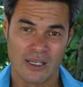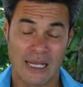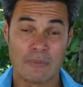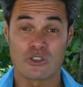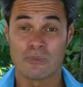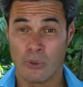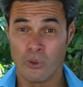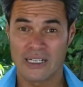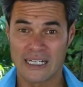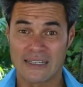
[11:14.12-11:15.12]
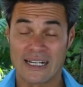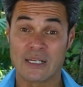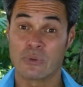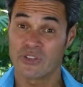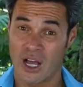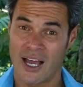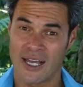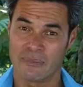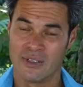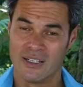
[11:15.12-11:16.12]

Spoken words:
And most importantly, they link with time.